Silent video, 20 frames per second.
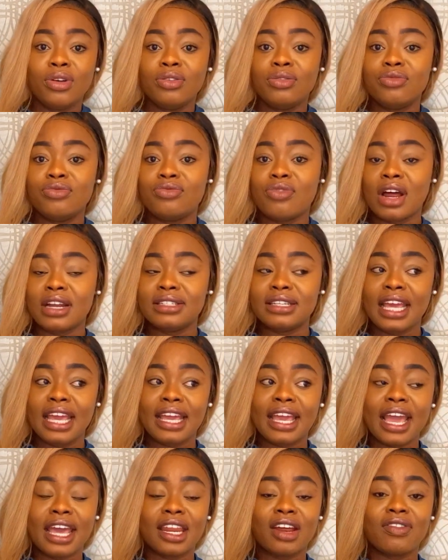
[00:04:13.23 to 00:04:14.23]
run
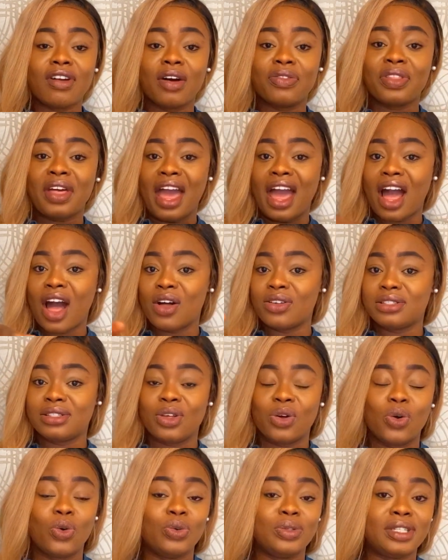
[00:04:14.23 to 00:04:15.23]
naked around the house the
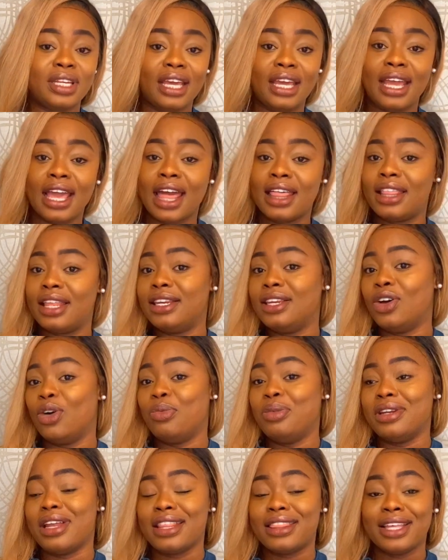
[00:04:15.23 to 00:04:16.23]
whole day, and then there'll
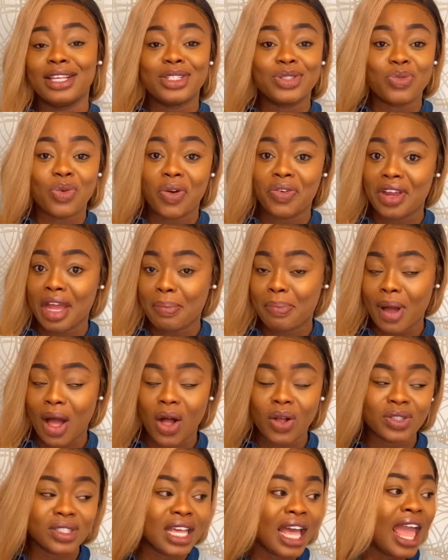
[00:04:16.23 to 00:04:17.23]
be nothing to worry
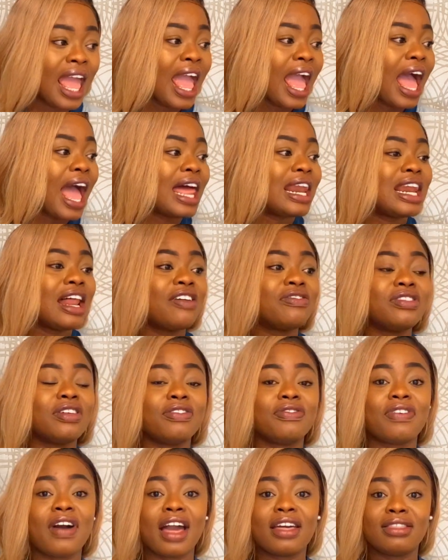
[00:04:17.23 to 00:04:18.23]
about. I love the
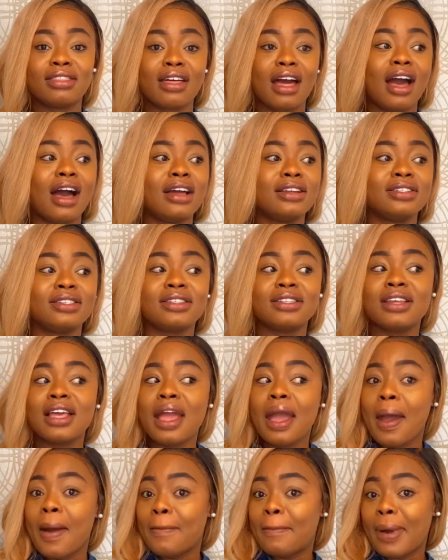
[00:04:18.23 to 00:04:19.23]
fact that
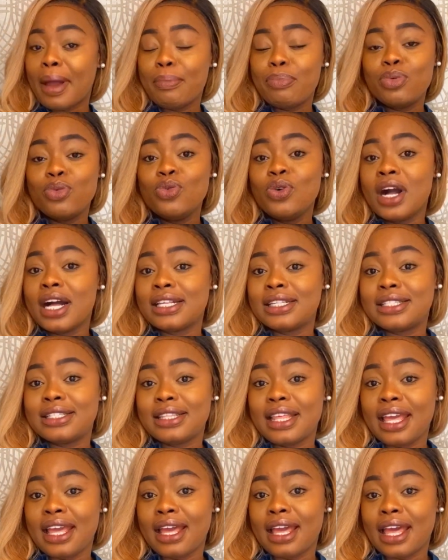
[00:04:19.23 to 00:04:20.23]
my poo can
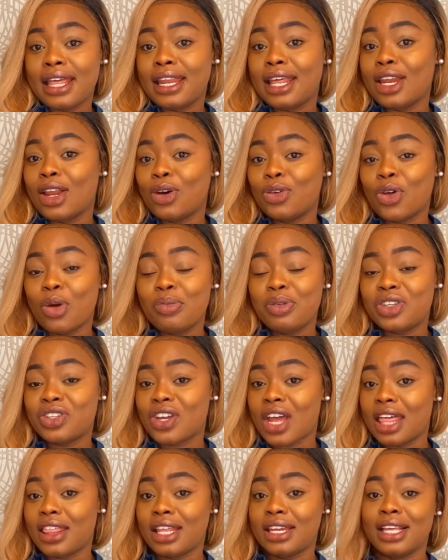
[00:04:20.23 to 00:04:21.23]
stink, and then I'll not be
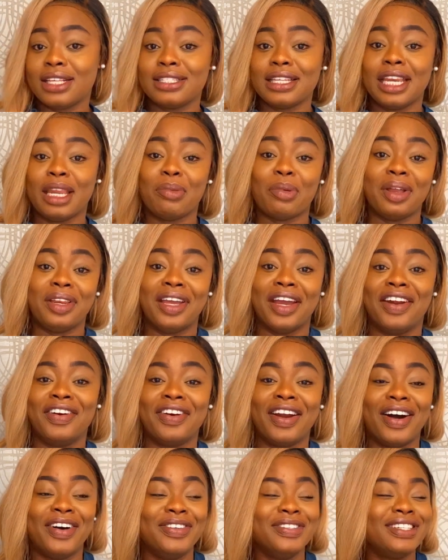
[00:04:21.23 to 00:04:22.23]
shy that there's anybody
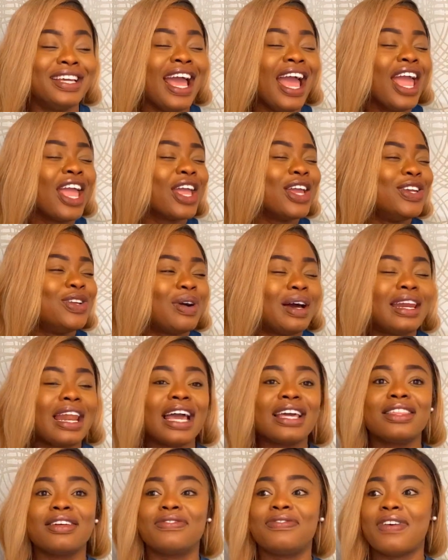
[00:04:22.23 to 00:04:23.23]
around. I
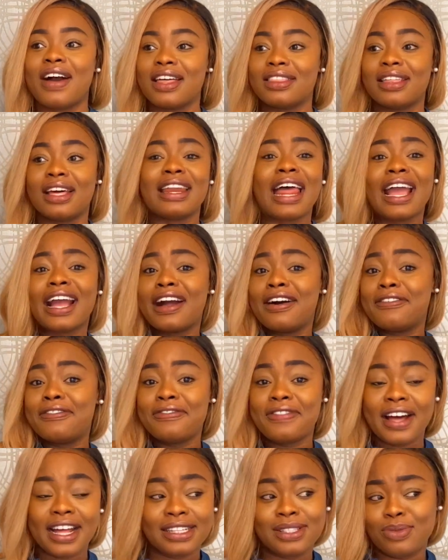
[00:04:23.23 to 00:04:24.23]
like the fact that I can
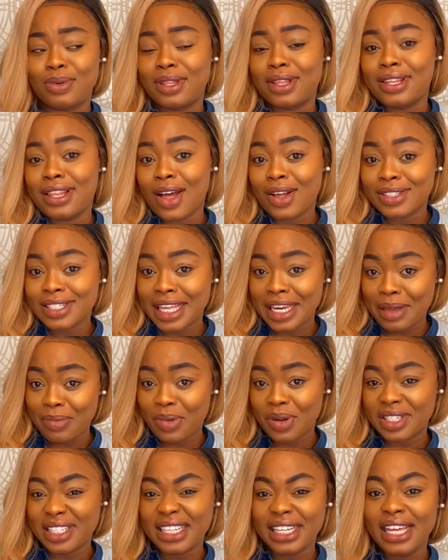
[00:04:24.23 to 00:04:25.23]
fart without
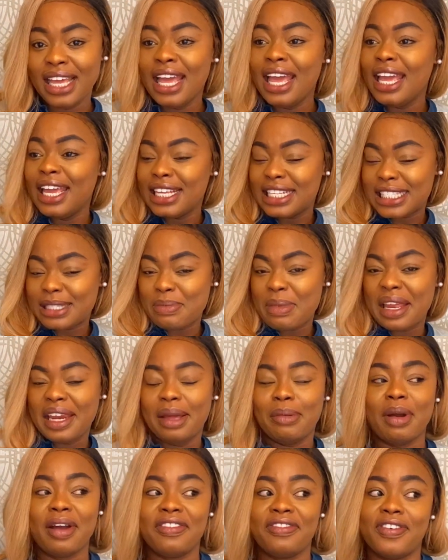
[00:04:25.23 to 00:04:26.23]
anybody
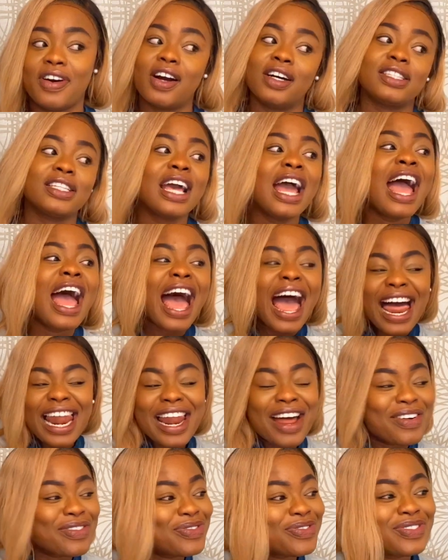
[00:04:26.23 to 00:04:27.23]
smelling my fart. I
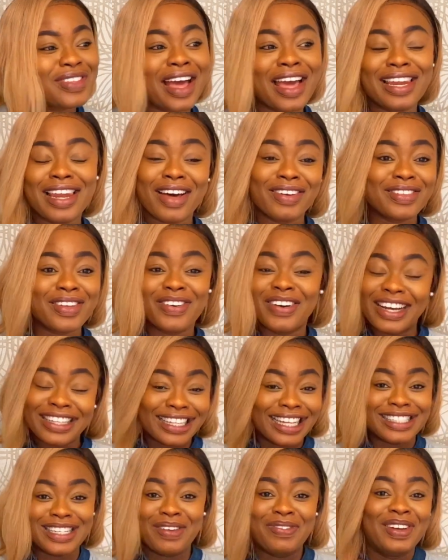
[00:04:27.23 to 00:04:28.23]
love the fact
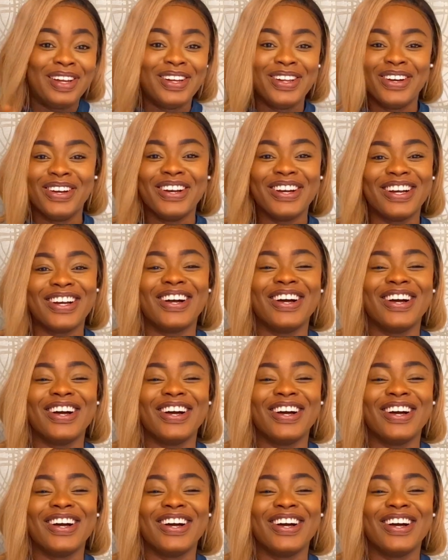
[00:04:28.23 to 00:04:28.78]
that I'm alone.